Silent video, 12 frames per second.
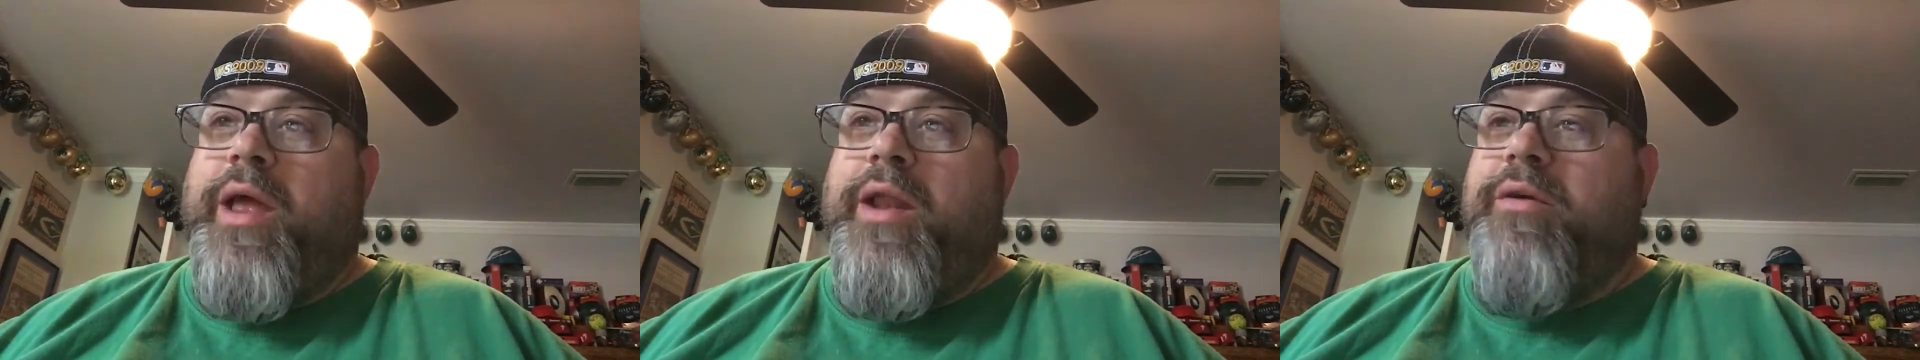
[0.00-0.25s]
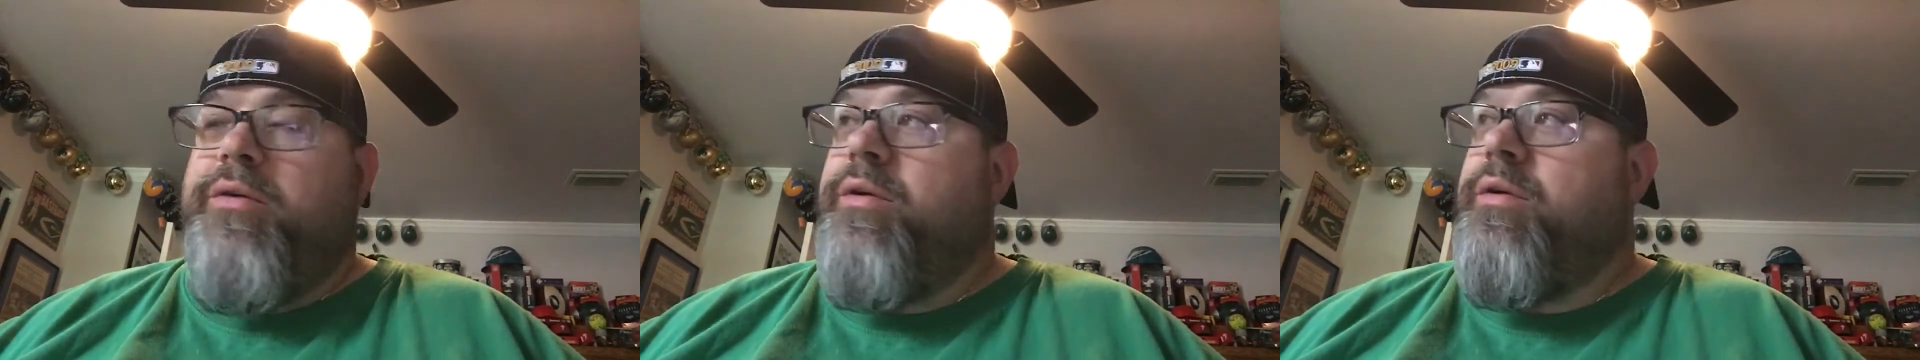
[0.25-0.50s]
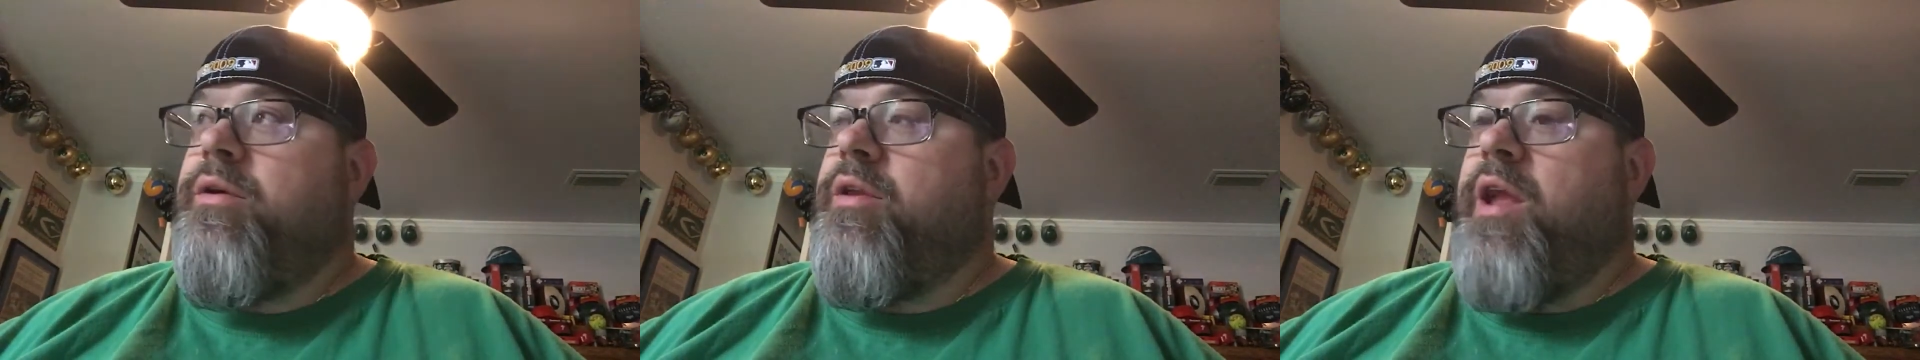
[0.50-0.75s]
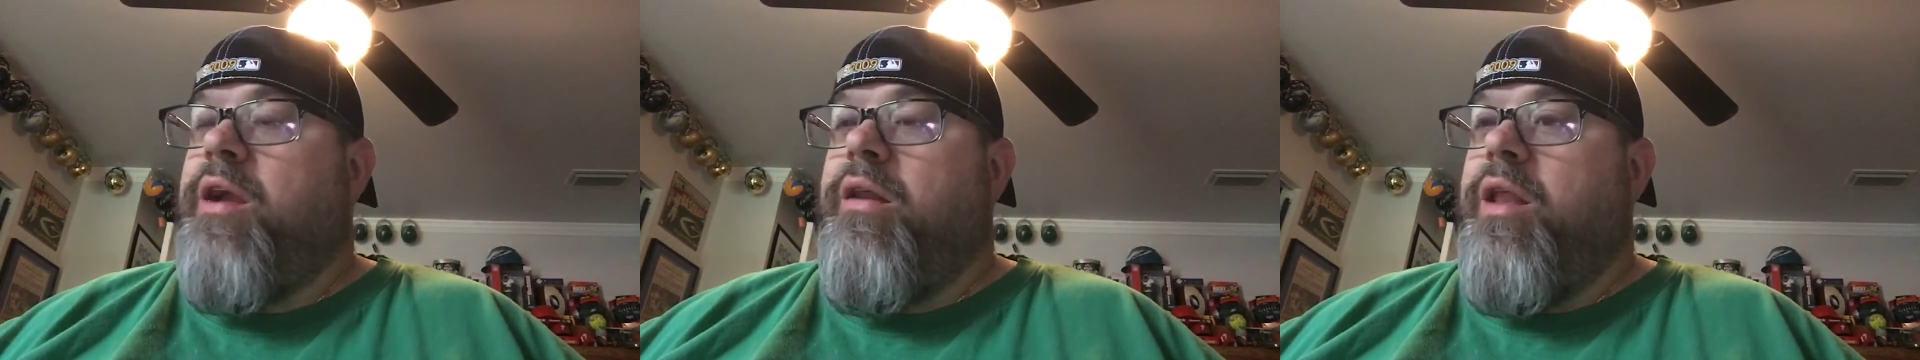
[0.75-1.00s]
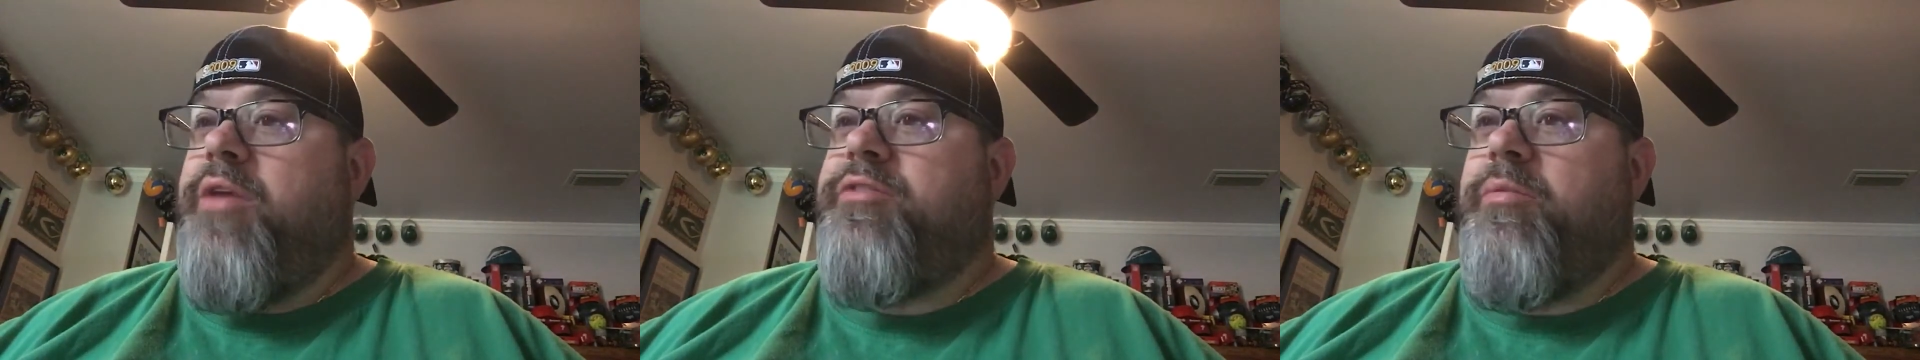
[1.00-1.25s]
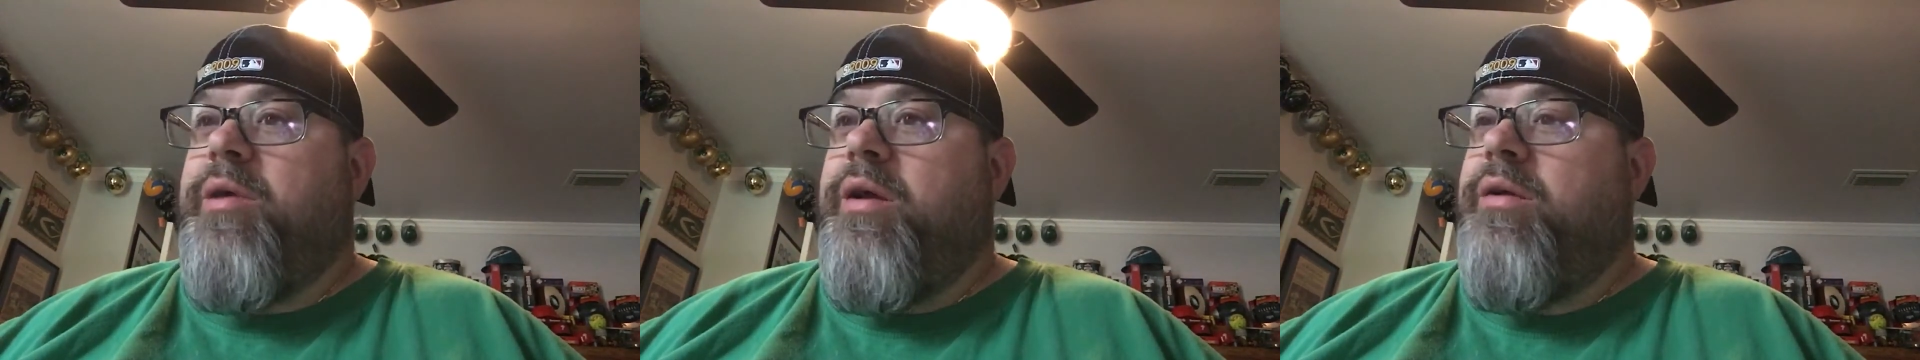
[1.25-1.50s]
I could care
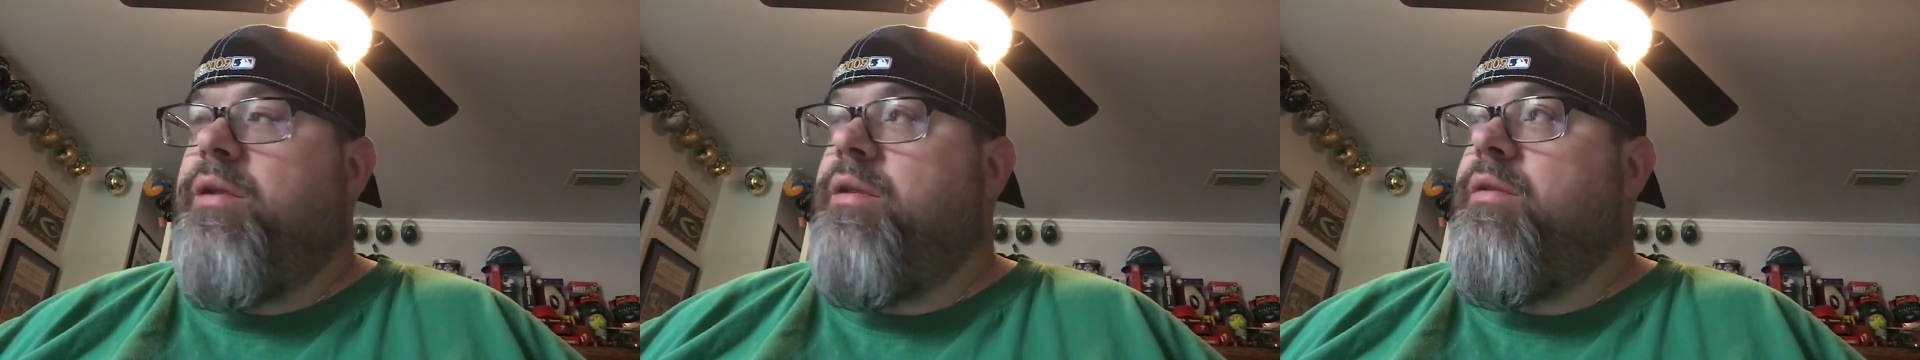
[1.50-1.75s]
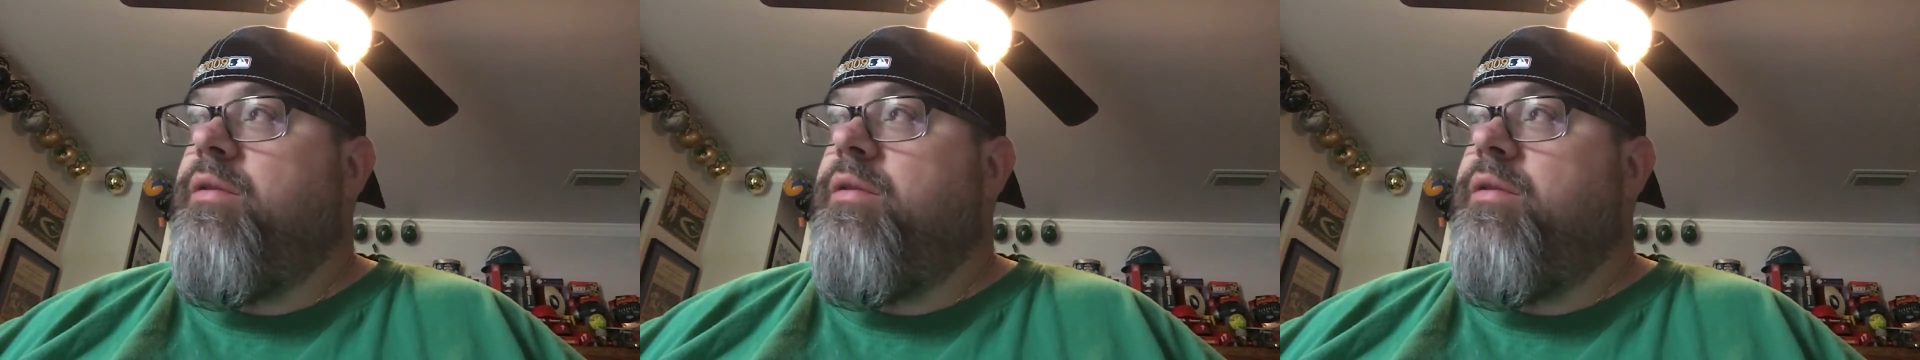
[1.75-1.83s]
less about